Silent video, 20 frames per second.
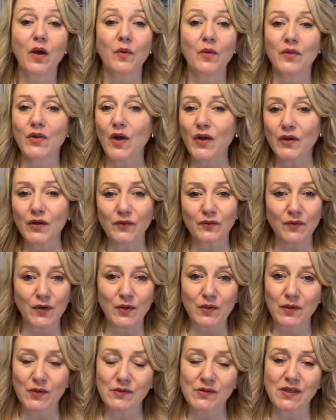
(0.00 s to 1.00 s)
with all your
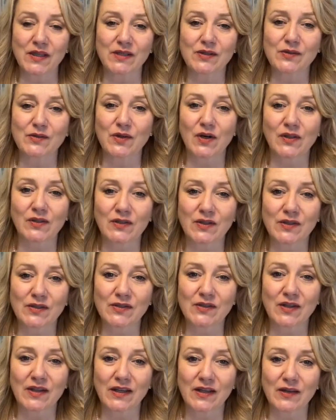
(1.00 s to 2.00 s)
photos and
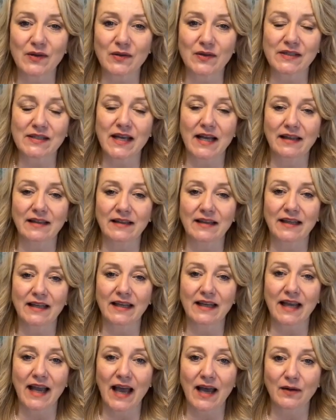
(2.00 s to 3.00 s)
instructions so that you know
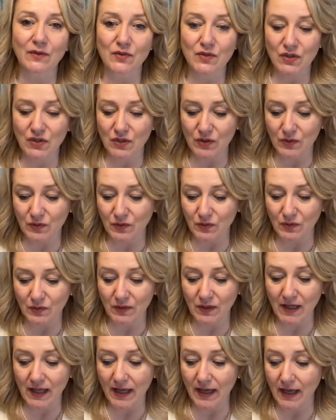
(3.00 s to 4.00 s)
exactly how
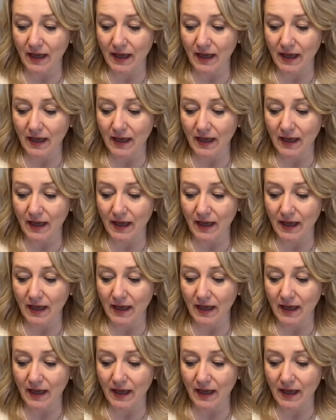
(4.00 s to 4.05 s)
to